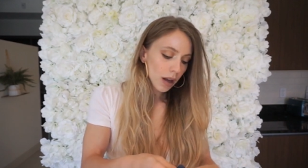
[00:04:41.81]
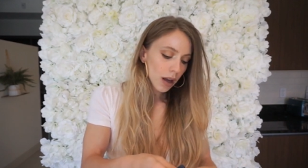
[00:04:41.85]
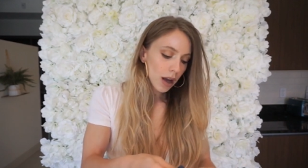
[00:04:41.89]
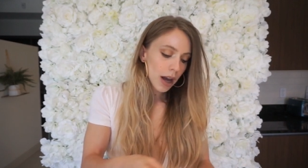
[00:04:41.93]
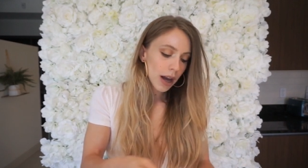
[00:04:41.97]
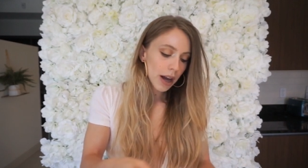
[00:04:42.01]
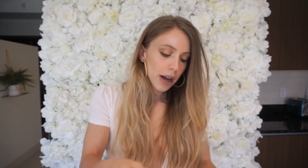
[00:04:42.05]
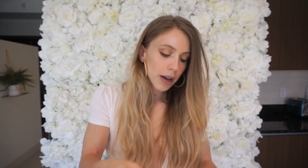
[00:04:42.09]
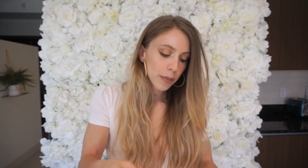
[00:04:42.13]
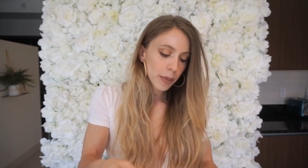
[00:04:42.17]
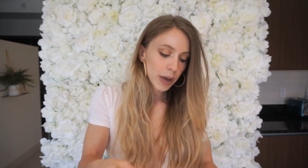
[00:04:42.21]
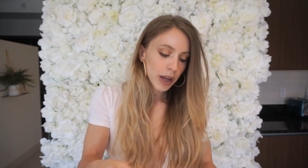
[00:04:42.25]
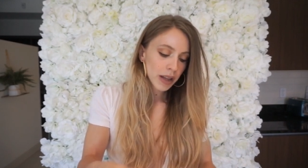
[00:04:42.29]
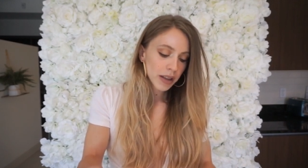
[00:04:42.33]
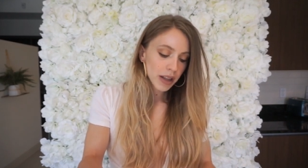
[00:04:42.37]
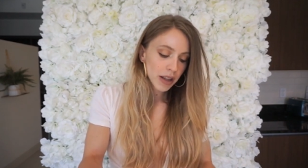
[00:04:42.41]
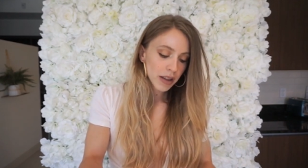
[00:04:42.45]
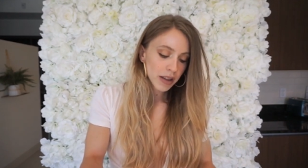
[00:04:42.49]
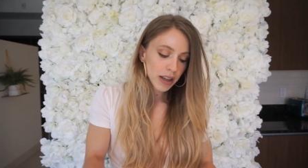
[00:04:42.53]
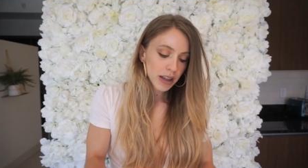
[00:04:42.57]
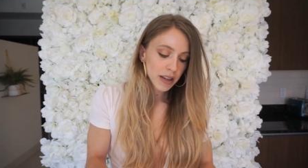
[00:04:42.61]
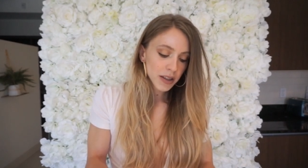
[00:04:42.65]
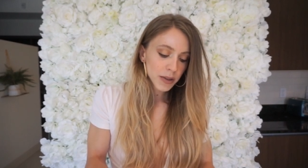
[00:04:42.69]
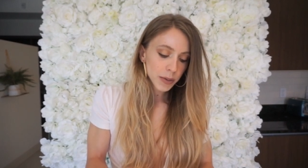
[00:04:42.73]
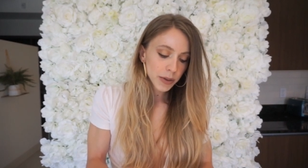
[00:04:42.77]
Um, and
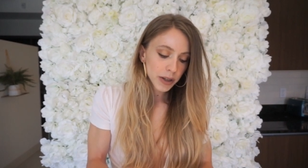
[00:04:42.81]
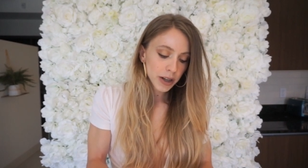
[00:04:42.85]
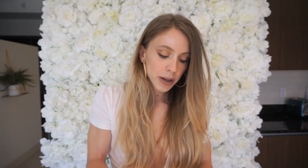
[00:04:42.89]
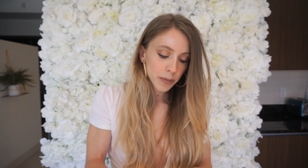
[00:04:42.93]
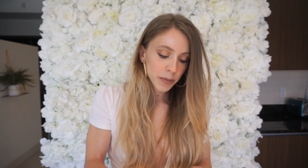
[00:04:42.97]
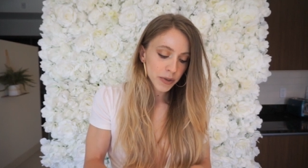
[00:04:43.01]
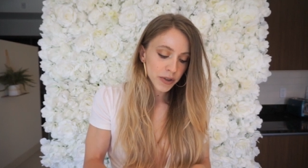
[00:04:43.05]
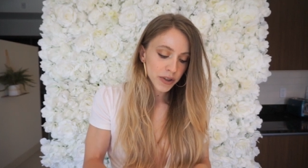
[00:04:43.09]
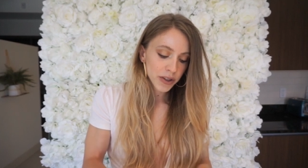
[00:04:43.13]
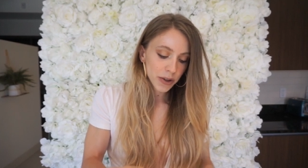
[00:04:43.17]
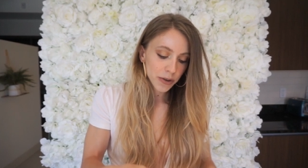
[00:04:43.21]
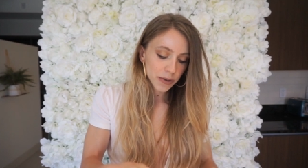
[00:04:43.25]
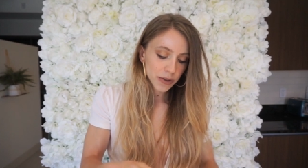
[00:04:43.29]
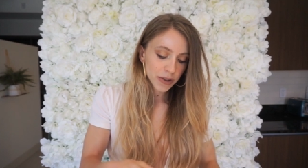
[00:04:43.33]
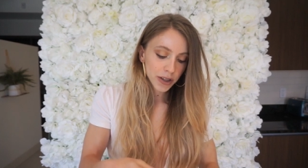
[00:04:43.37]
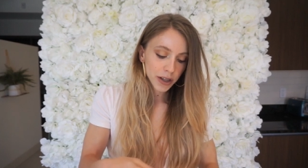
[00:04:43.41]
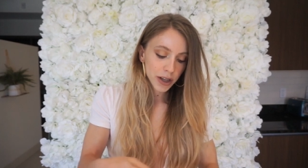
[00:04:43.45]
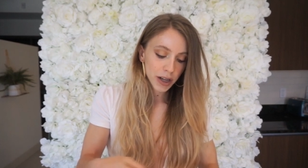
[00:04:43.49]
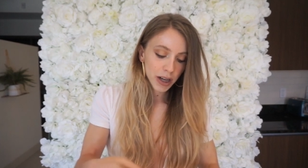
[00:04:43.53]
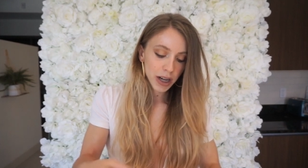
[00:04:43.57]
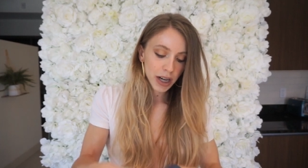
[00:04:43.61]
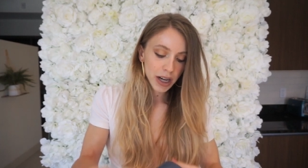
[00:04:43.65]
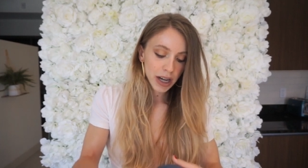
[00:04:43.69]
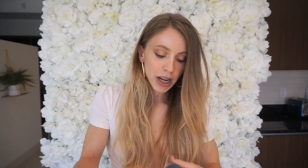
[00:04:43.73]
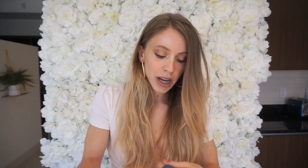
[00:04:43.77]
then this one, I'm so
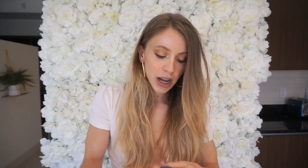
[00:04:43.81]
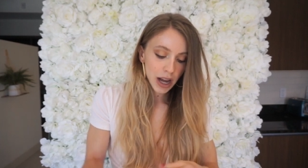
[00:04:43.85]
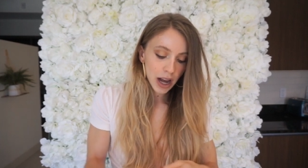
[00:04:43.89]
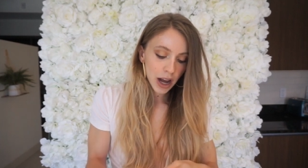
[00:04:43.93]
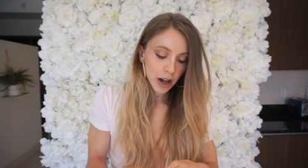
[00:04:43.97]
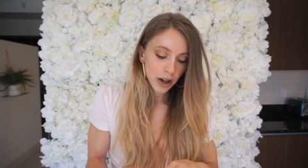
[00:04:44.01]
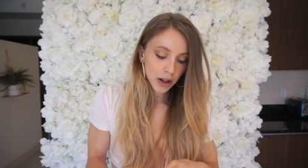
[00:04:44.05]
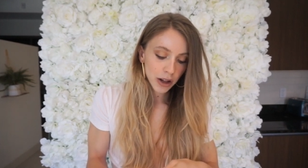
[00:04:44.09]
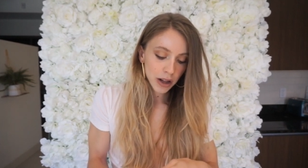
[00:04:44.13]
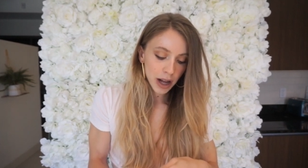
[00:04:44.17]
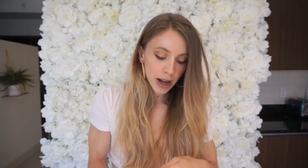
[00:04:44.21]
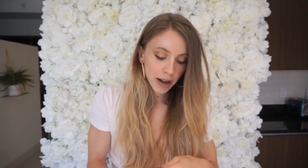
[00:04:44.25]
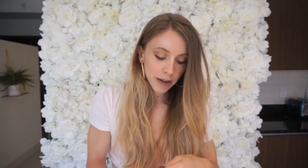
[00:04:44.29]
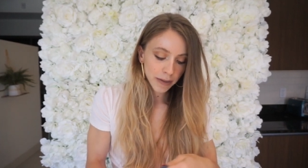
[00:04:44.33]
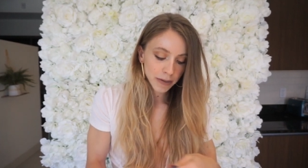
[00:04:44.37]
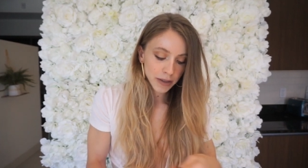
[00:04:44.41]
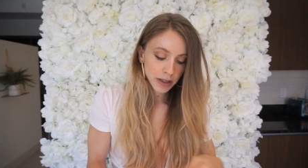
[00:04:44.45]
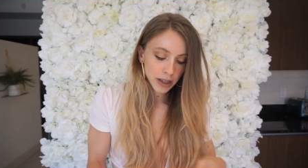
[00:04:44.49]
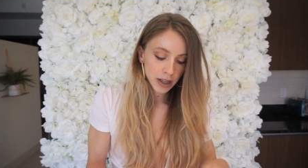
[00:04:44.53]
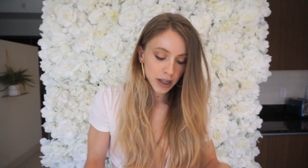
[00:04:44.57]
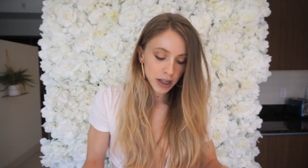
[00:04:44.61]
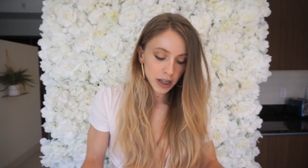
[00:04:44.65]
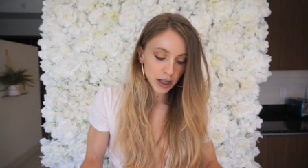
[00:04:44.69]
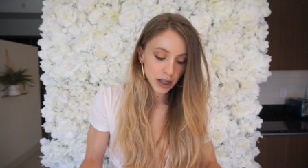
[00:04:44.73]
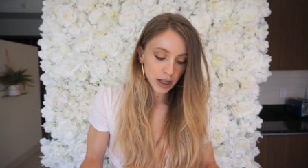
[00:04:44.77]
sorry, I'll have
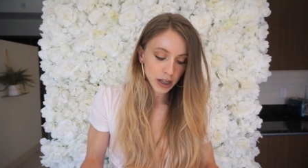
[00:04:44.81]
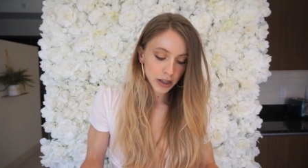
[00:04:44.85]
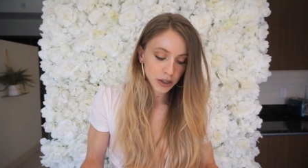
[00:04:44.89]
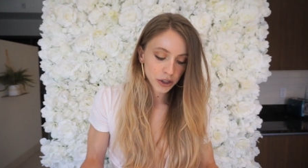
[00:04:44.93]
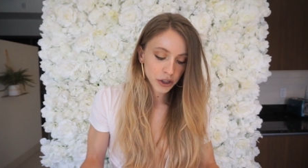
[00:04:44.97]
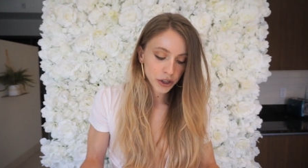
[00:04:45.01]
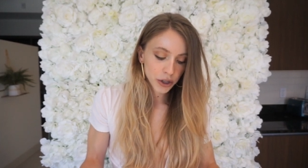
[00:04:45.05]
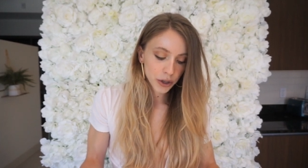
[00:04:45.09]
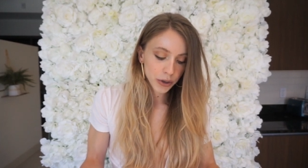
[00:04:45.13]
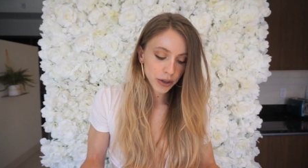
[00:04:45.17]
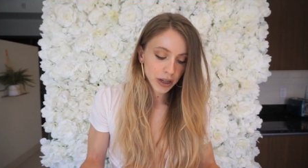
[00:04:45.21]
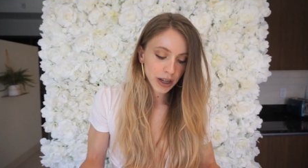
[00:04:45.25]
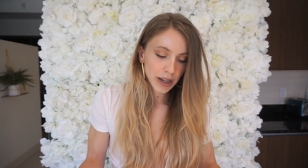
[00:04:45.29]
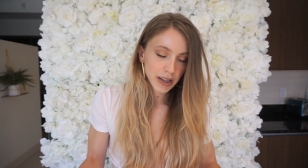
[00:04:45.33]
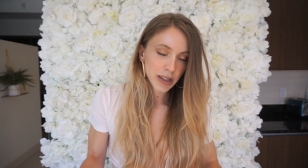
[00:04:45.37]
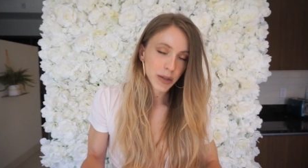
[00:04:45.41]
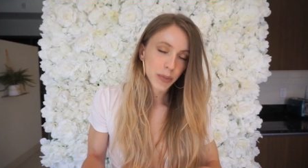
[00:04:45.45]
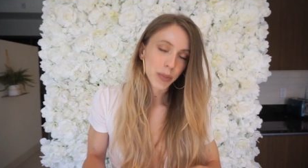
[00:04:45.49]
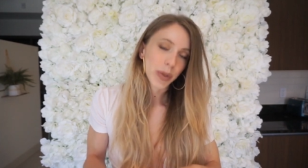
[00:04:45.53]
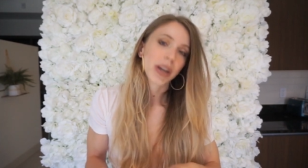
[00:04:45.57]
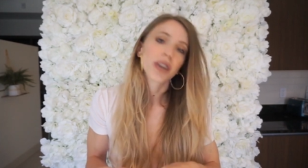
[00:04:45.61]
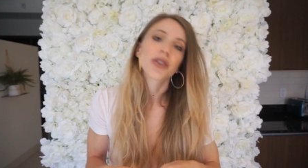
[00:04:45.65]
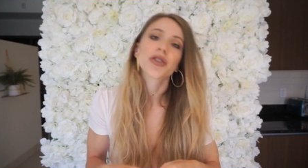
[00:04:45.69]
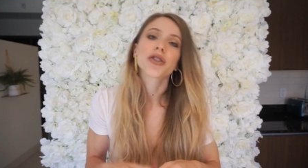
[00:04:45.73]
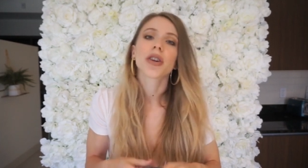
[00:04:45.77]
to show you guys a
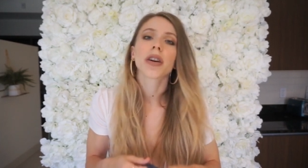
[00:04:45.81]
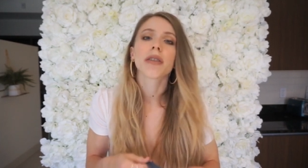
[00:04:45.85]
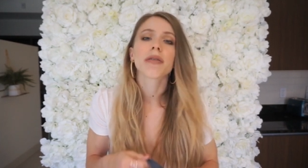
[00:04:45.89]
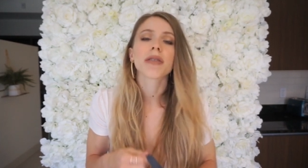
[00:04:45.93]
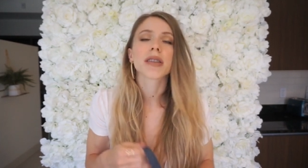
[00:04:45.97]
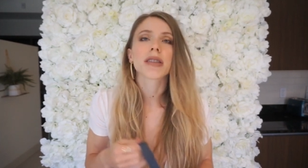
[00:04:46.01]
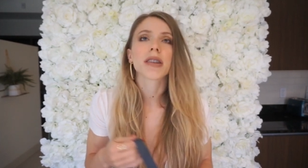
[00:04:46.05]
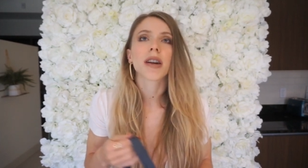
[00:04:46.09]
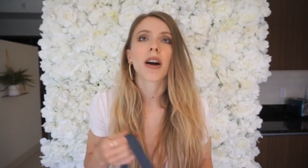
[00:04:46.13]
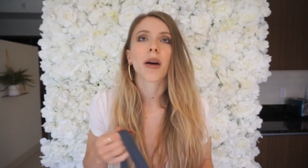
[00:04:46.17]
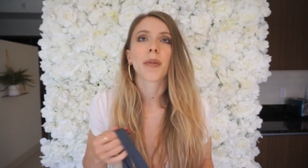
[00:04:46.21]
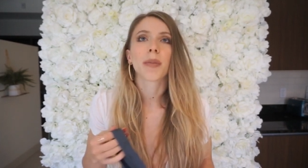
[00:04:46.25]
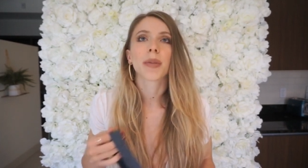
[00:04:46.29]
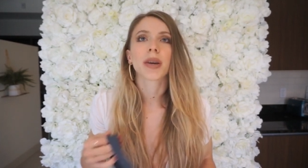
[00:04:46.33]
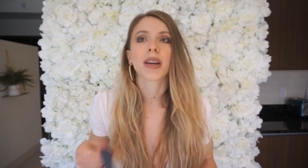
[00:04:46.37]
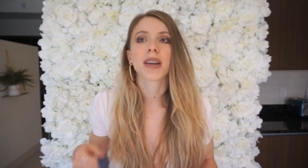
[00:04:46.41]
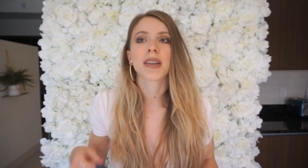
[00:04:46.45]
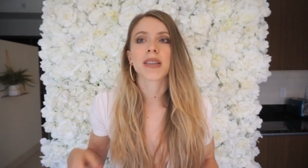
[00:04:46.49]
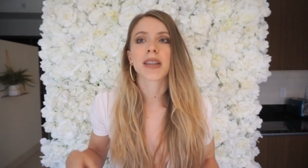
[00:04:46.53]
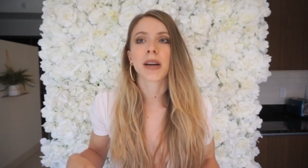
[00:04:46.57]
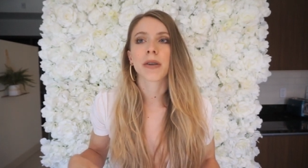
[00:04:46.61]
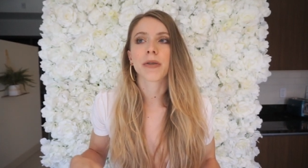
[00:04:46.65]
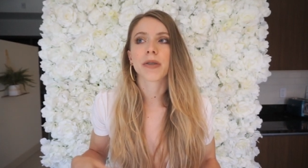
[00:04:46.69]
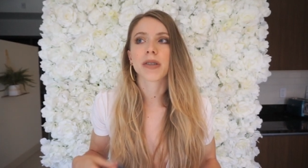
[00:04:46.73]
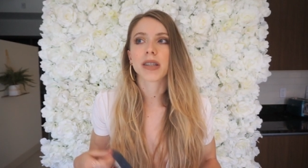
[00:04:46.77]
picture of the top
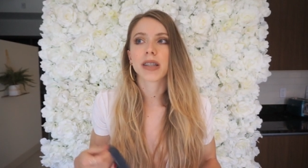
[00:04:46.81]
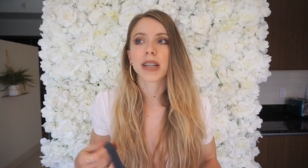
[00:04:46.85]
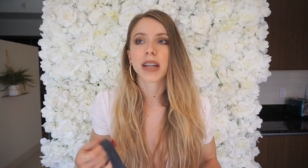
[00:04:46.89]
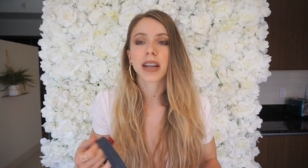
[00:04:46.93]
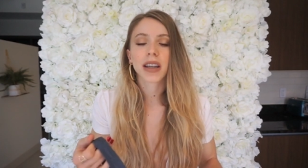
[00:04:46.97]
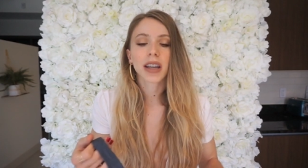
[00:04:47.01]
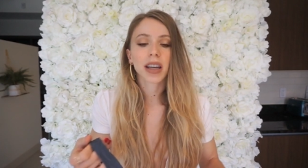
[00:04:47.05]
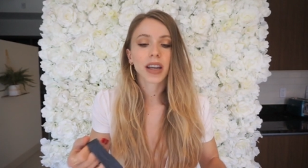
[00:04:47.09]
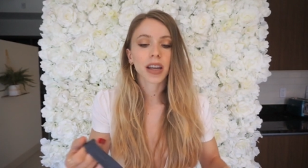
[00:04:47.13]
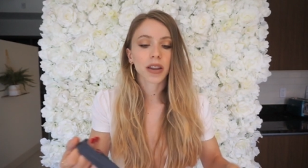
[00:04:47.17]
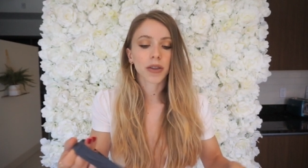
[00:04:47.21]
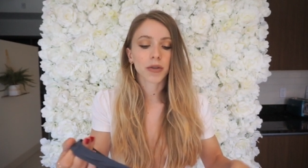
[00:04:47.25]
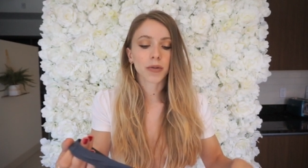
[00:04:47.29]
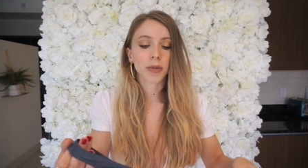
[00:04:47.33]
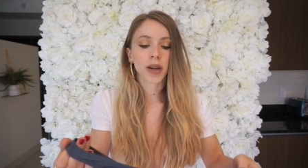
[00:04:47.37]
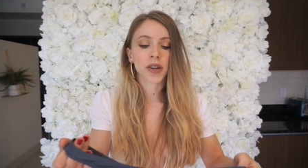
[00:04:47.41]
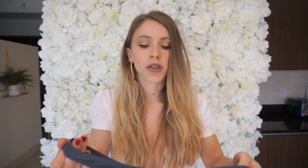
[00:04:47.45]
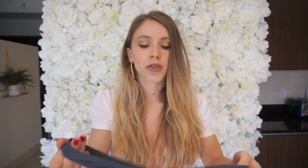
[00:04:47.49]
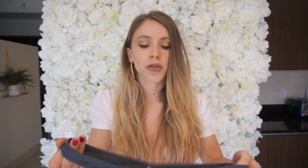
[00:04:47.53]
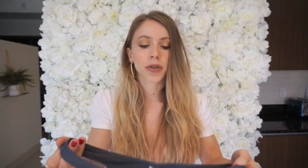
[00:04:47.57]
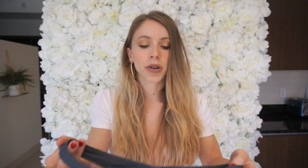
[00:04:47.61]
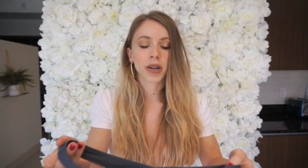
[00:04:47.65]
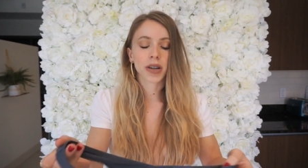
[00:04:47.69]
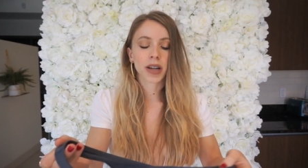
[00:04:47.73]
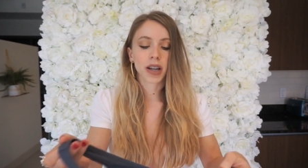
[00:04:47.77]
because I was digging through my
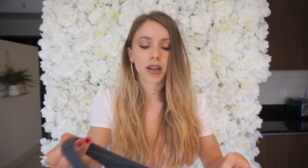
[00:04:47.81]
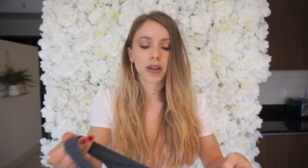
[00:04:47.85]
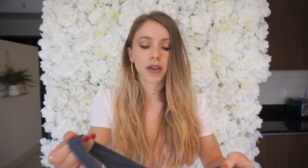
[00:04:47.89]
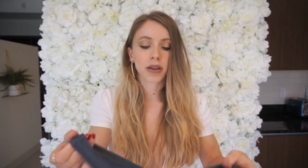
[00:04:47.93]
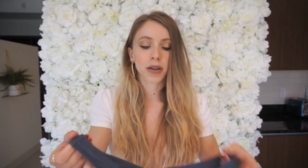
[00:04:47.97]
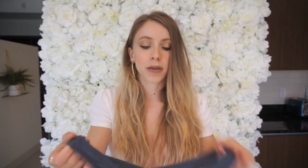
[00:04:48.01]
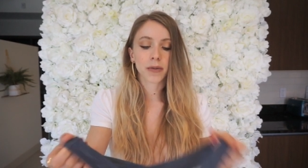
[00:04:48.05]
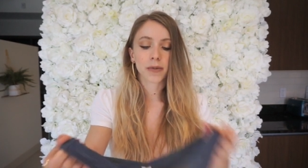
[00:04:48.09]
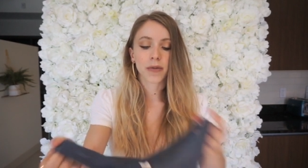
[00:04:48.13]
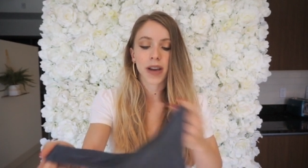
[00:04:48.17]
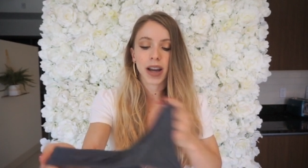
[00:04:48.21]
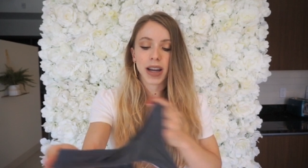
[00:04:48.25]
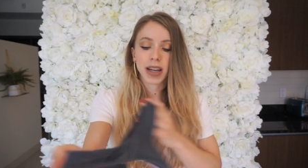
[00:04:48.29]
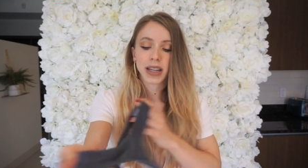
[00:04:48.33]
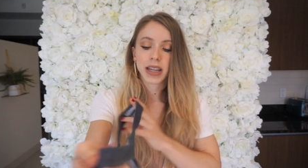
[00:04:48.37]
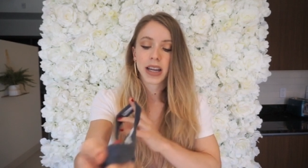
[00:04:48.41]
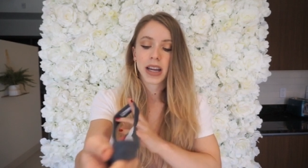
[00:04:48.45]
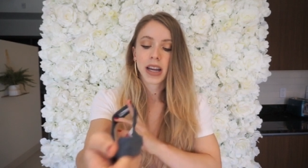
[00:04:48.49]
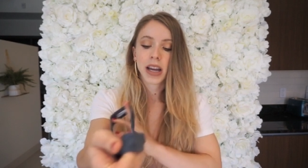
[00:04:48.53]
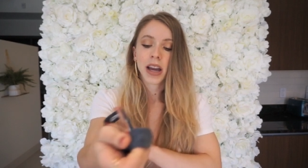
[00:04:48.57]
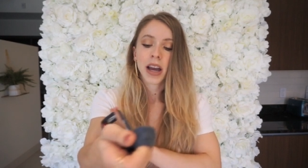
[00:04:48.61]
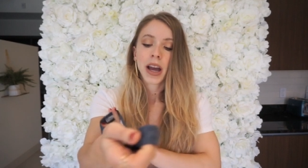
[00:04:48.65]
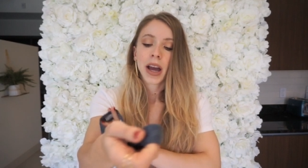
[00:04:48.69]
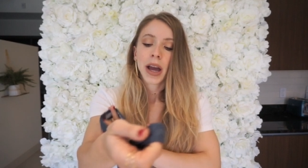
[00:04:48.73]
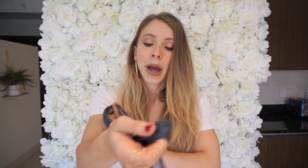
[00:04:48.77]
drawer and I couldn't find
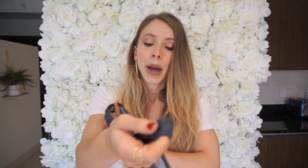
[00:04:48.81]
it.